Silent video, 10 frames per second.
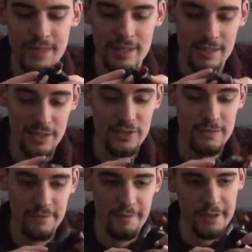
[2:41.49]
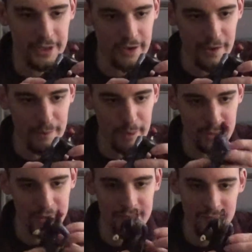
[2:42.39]
this figure I
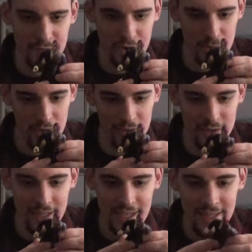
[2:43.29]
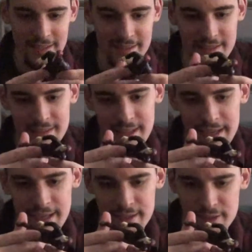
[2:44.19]
remember very well. This is
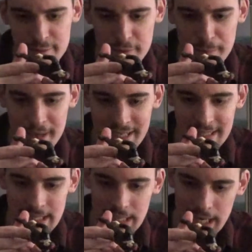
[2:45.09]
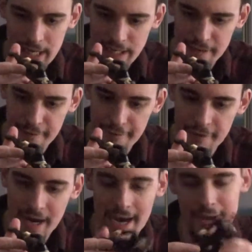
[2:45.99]
from
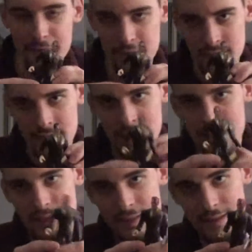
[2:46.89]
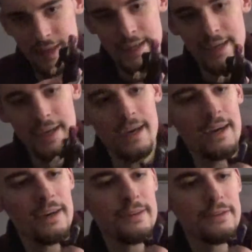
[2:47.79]
1995. This is
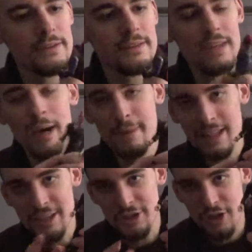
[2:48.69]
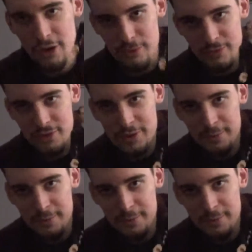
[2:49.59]
a Tommy Lee Jones